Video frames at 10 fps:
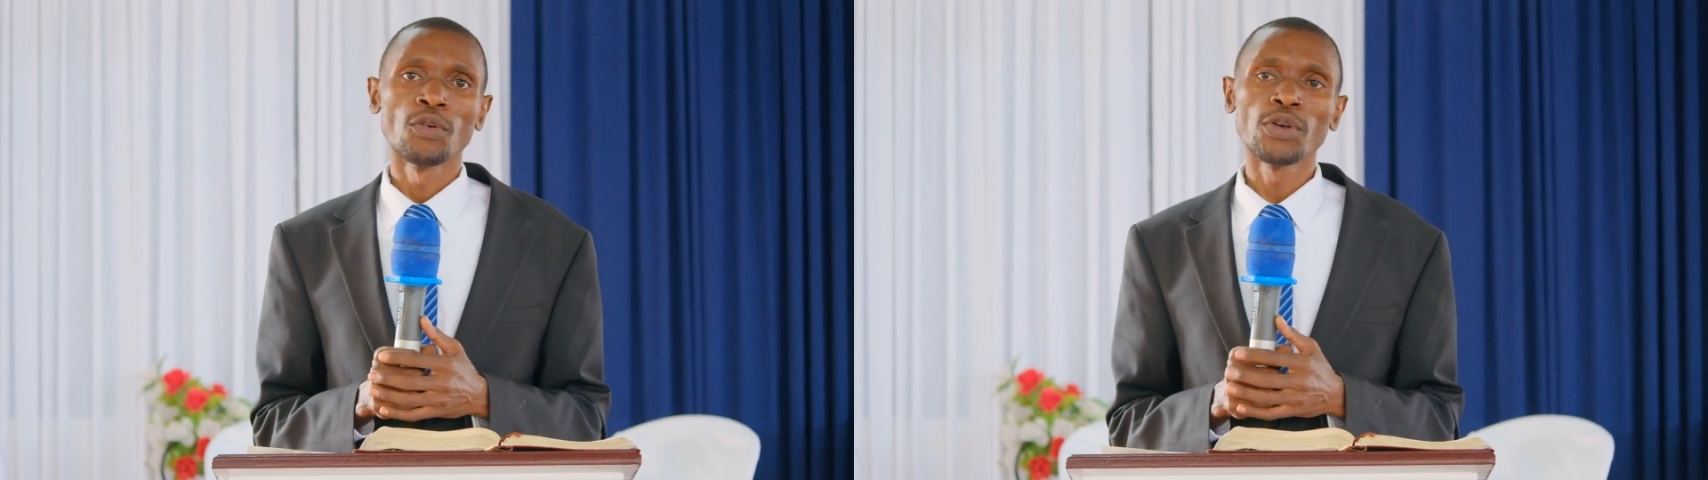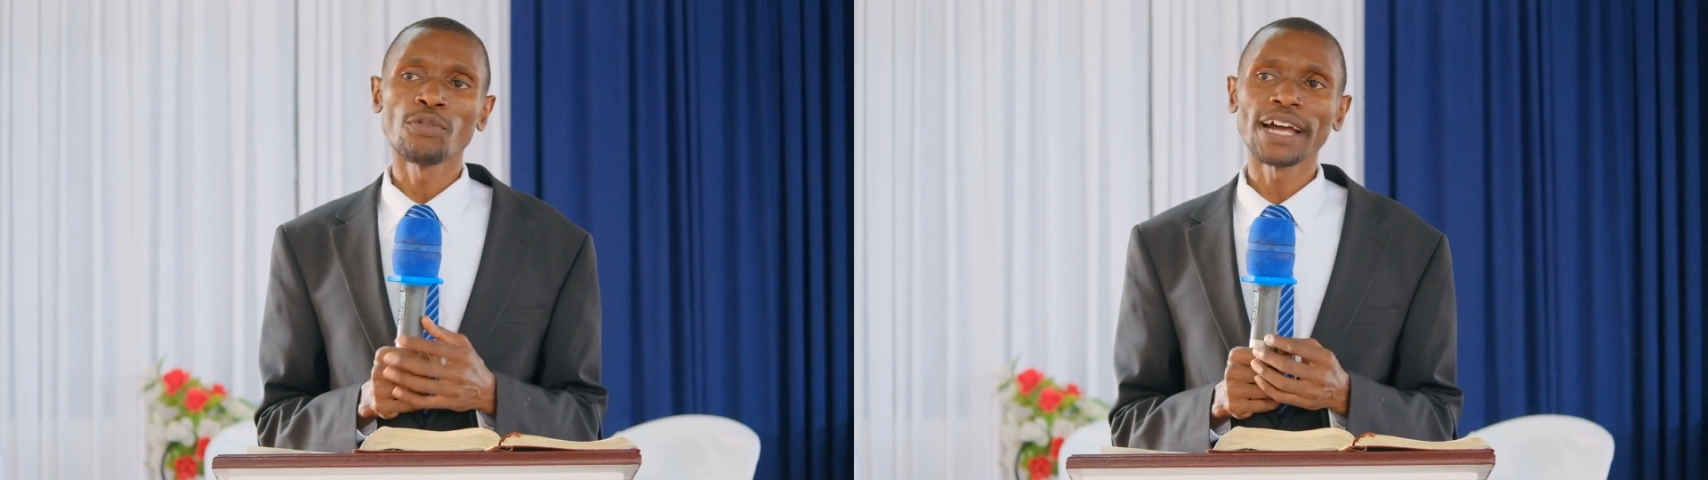
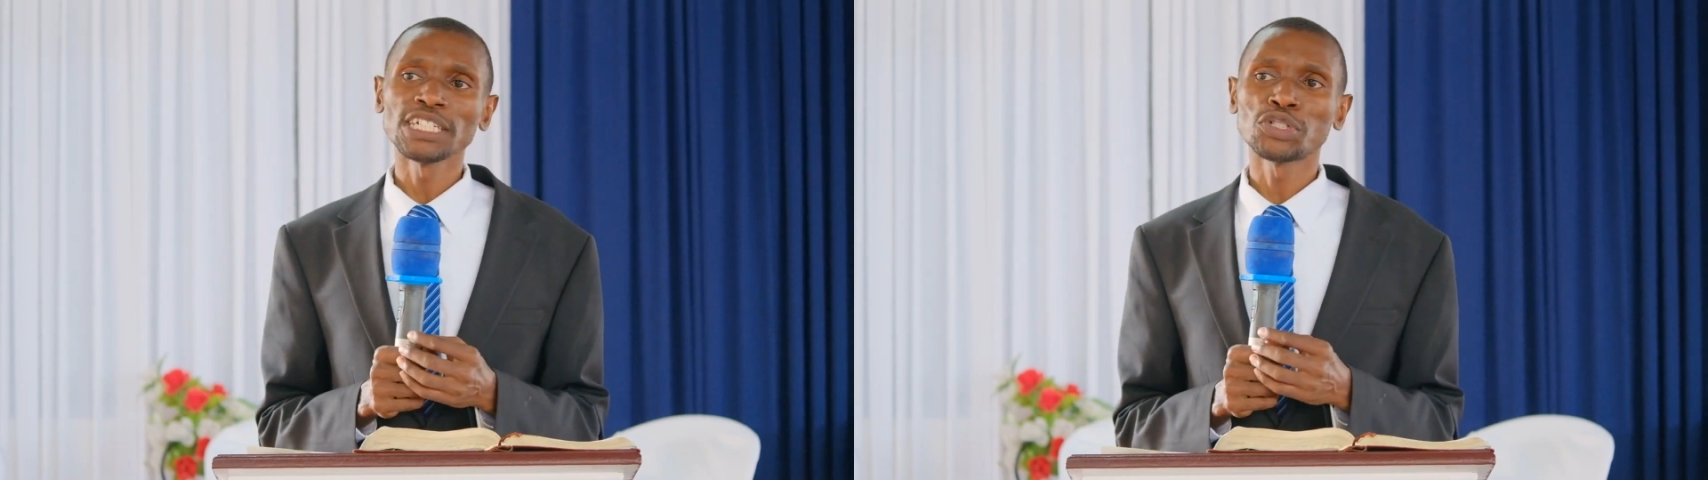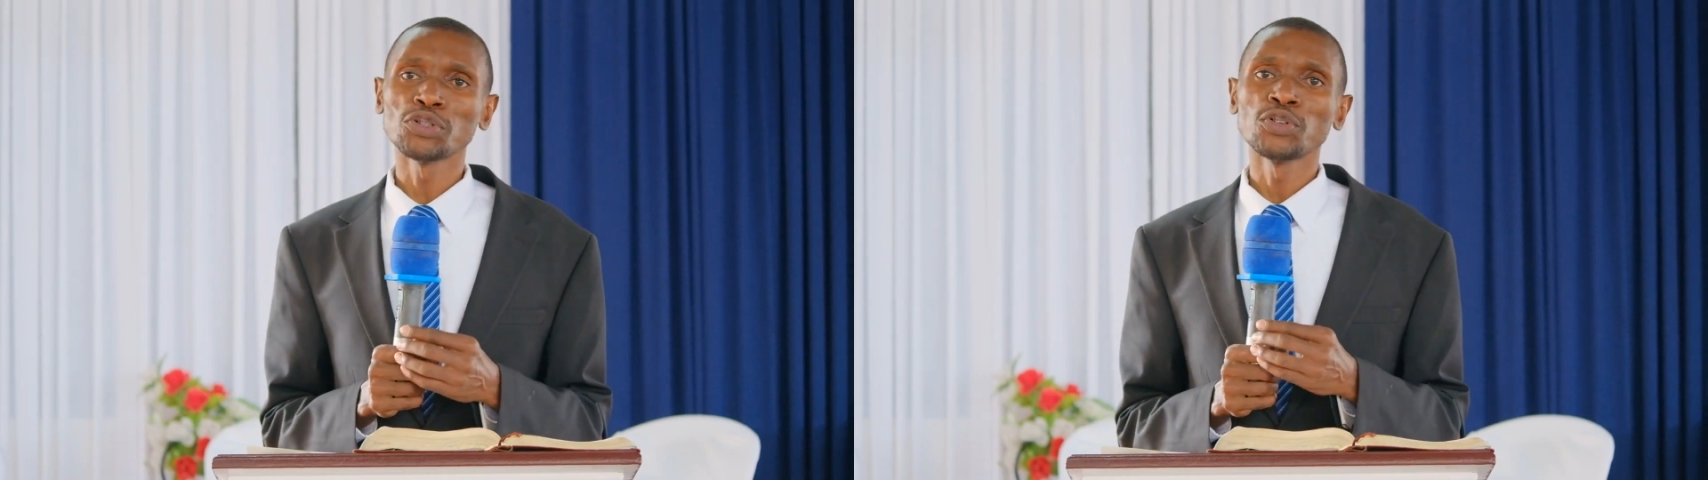We
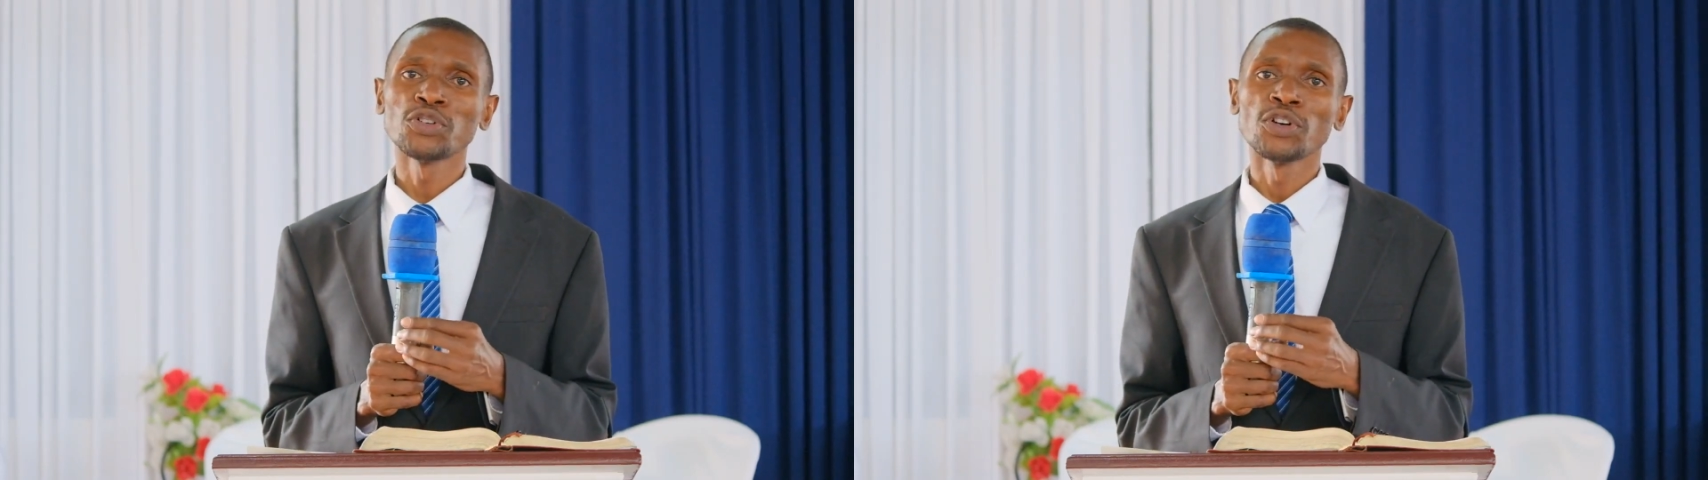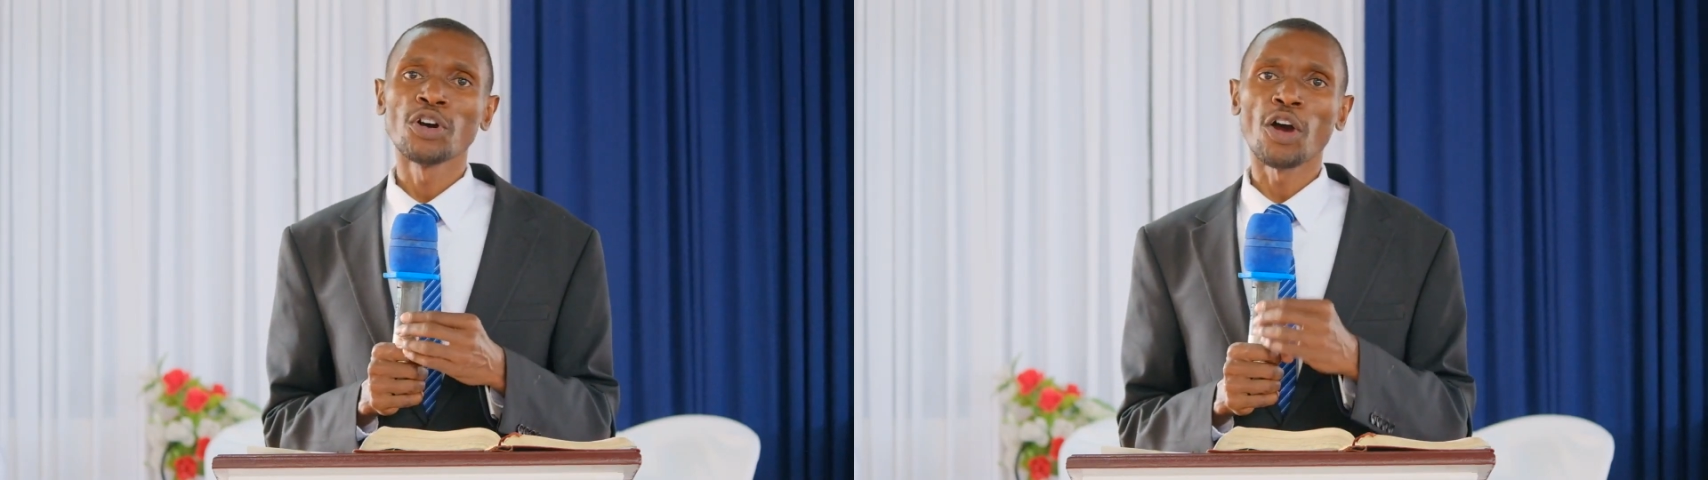want to
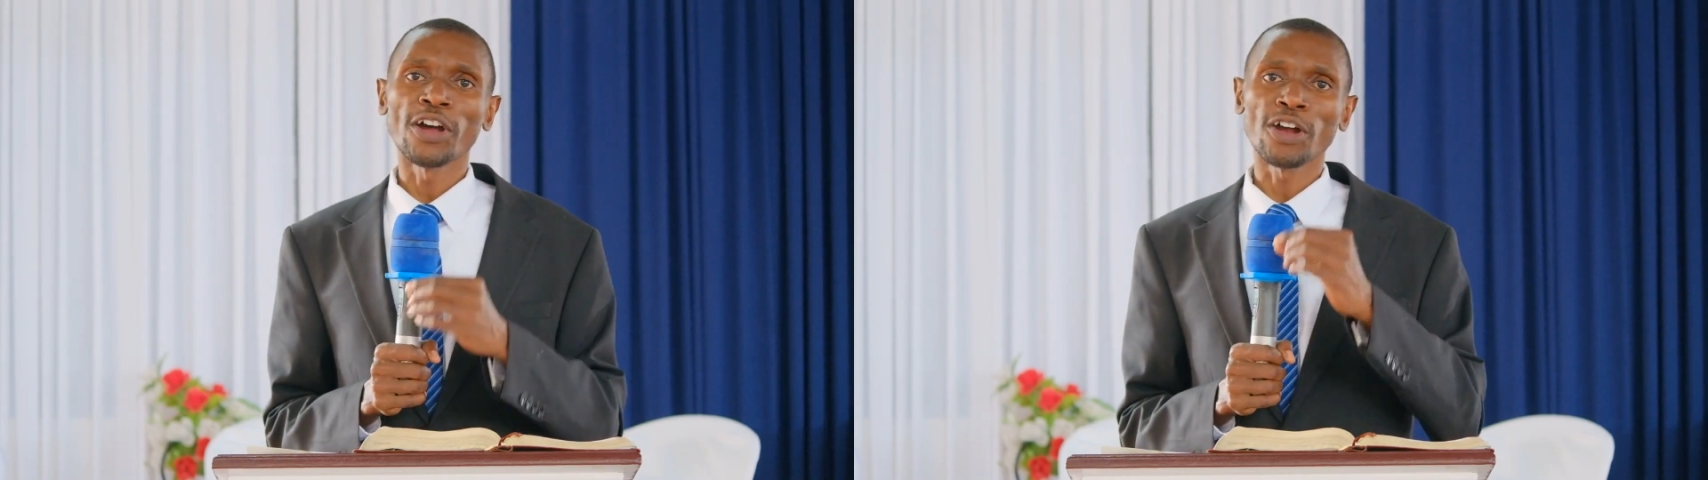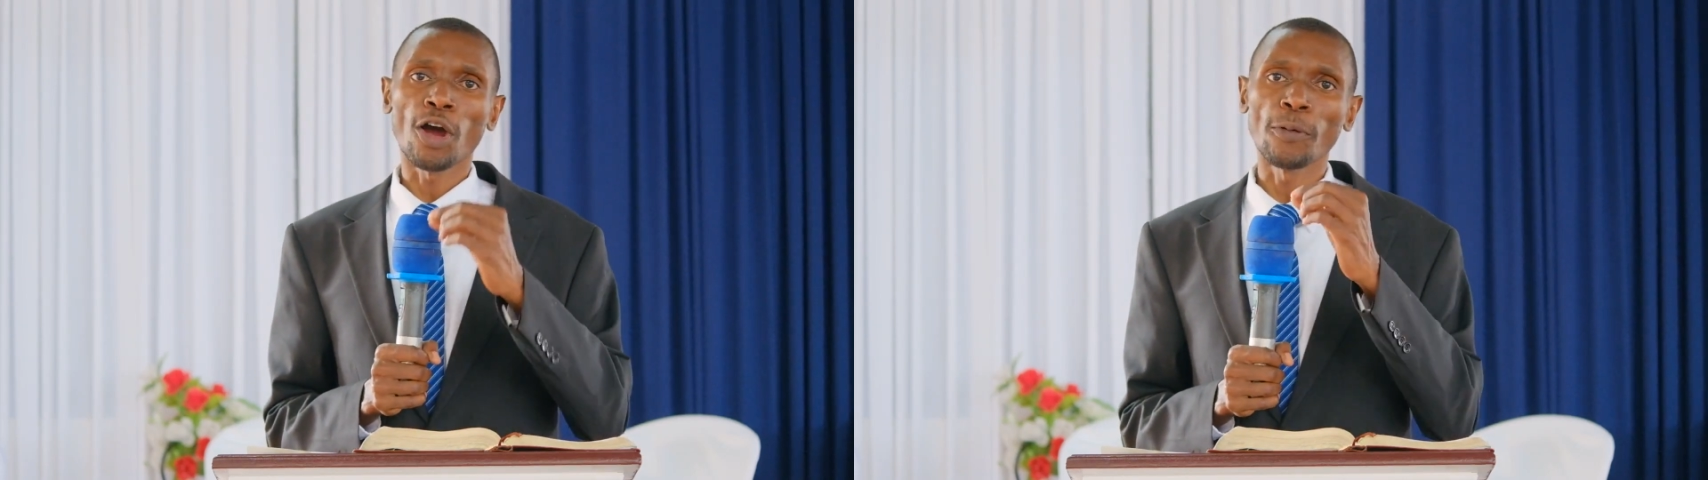
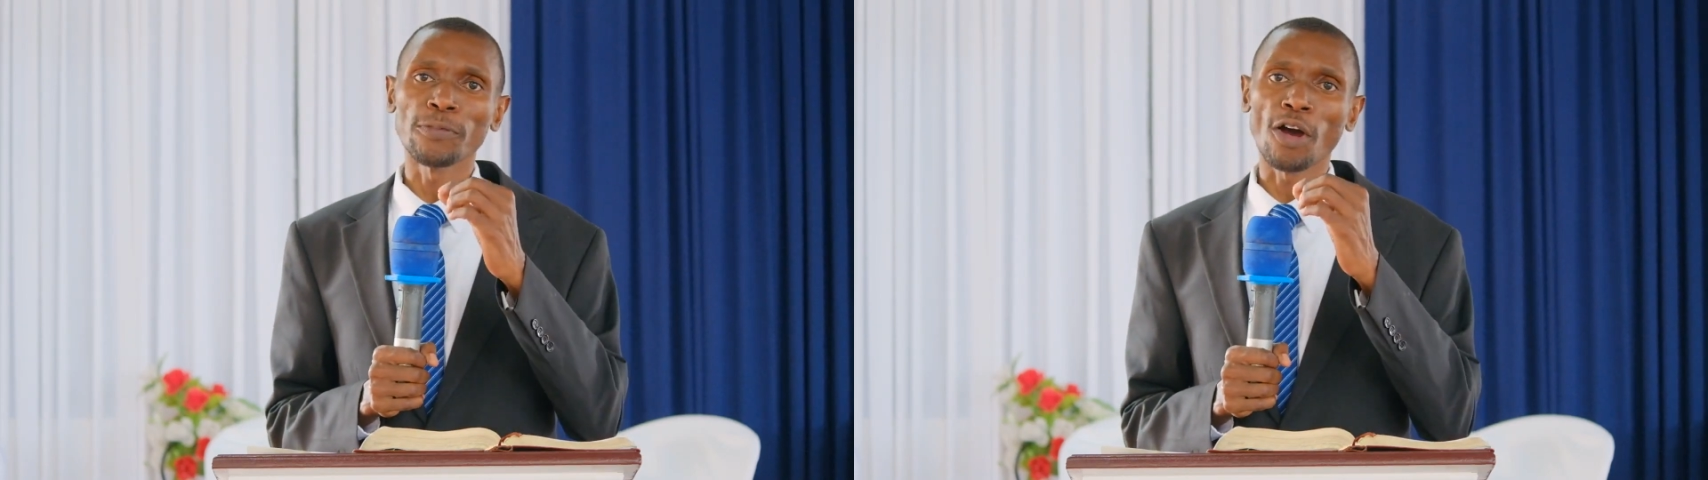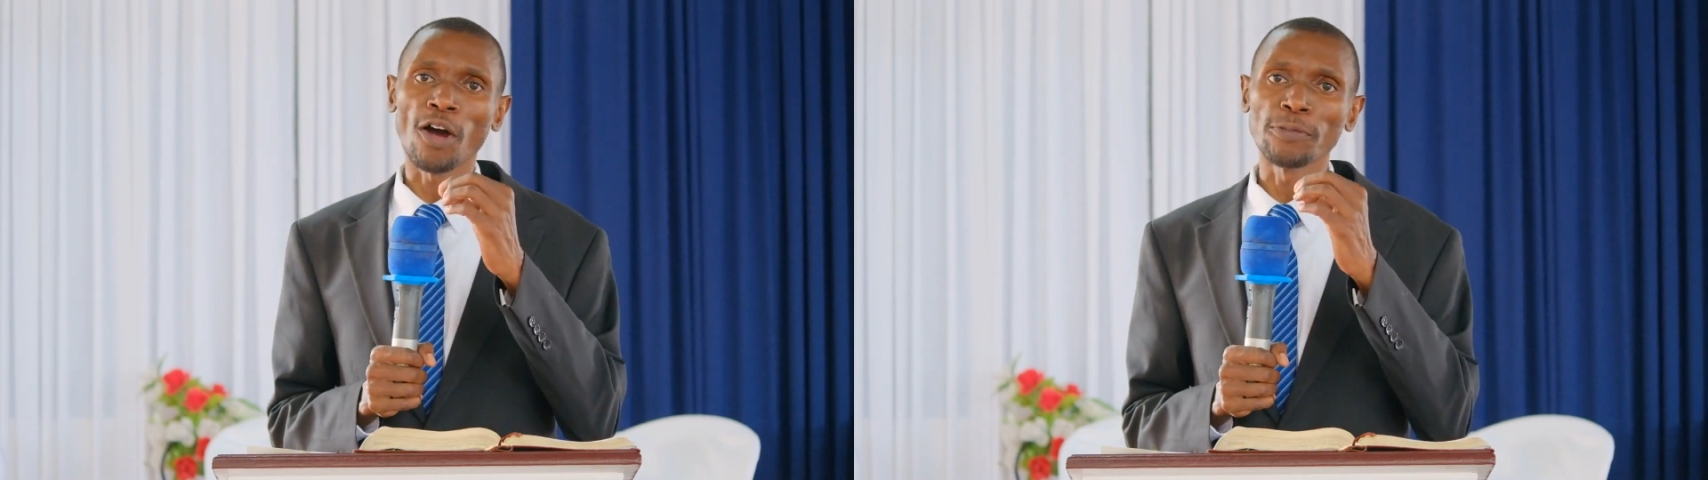ob-